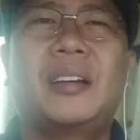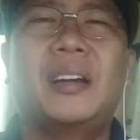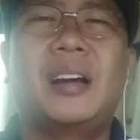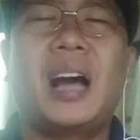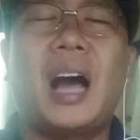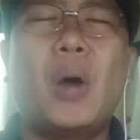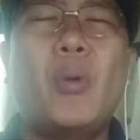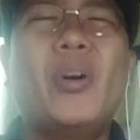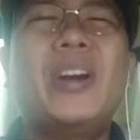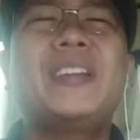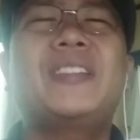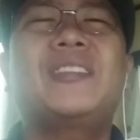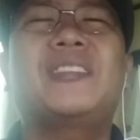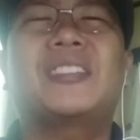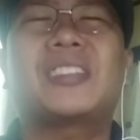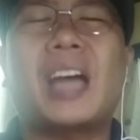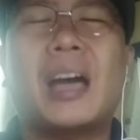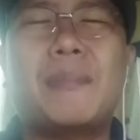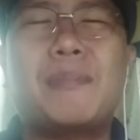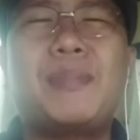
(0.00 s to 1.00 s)
Our
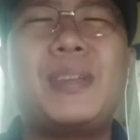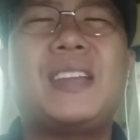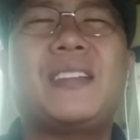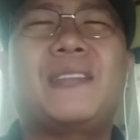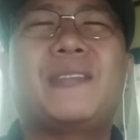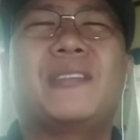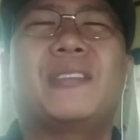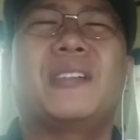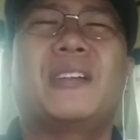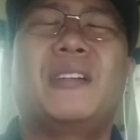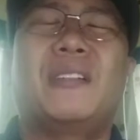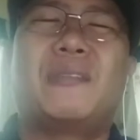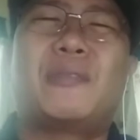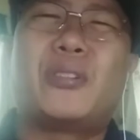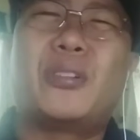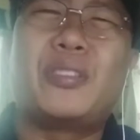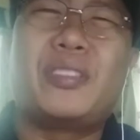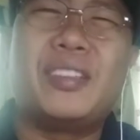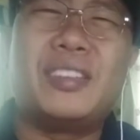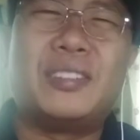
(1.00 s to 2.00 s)
topic
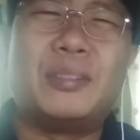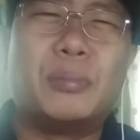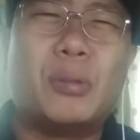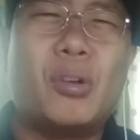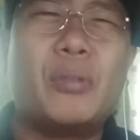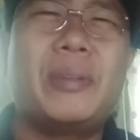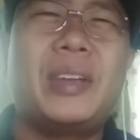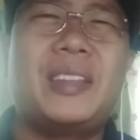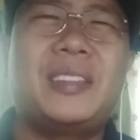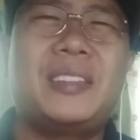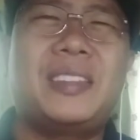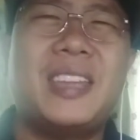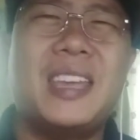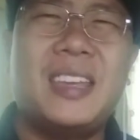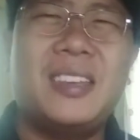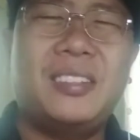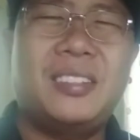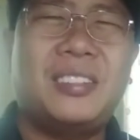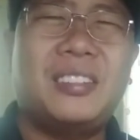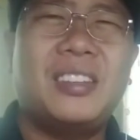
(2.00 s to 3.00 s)
for this moment
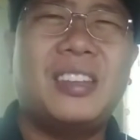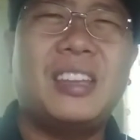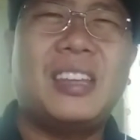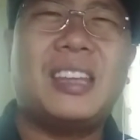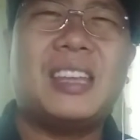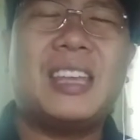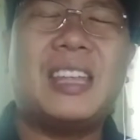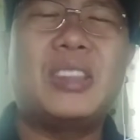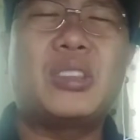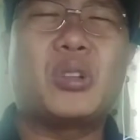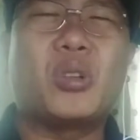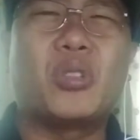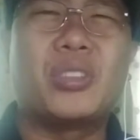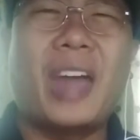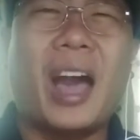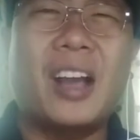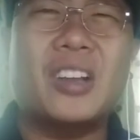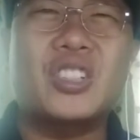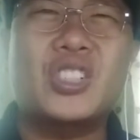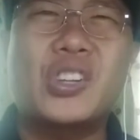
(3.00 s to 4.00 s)
is
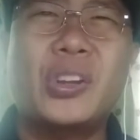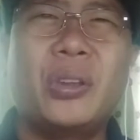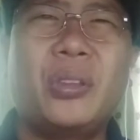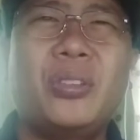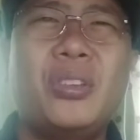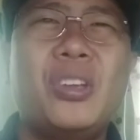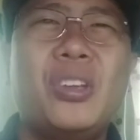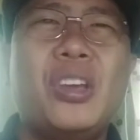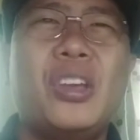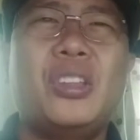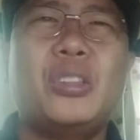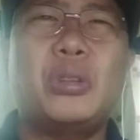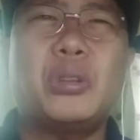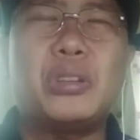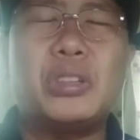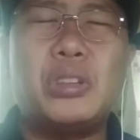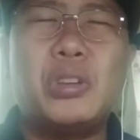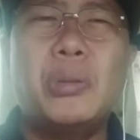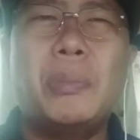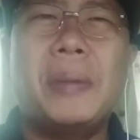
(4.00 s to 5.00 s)
Introduction to
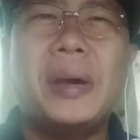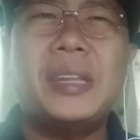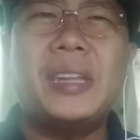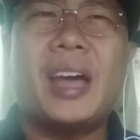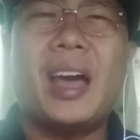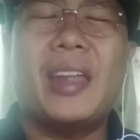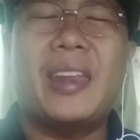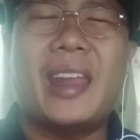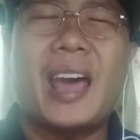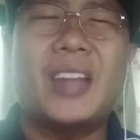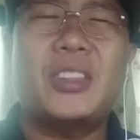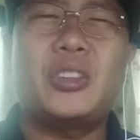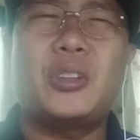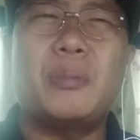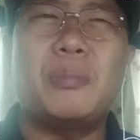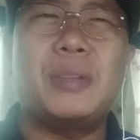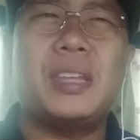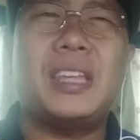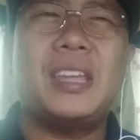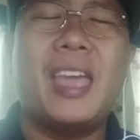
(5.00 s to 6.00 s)
Human
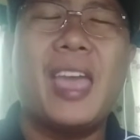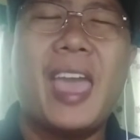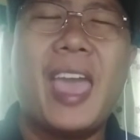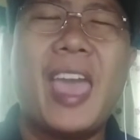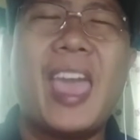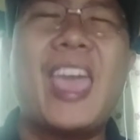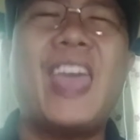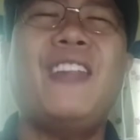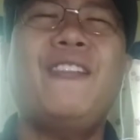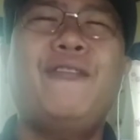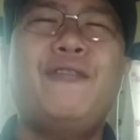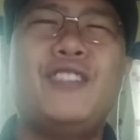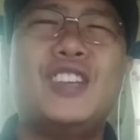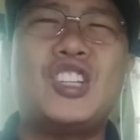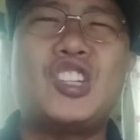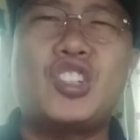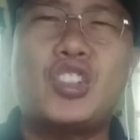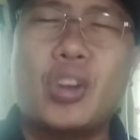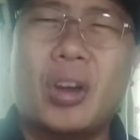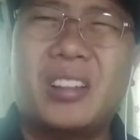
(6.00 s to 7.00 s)
Anatomy and
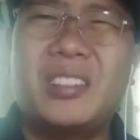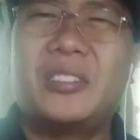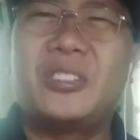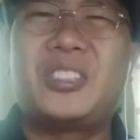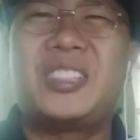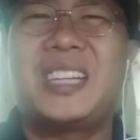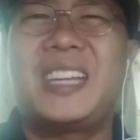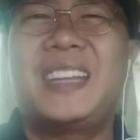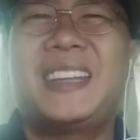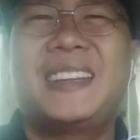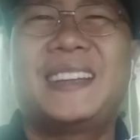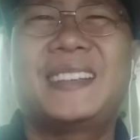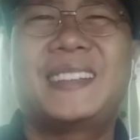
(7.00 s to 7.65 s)
Physiology.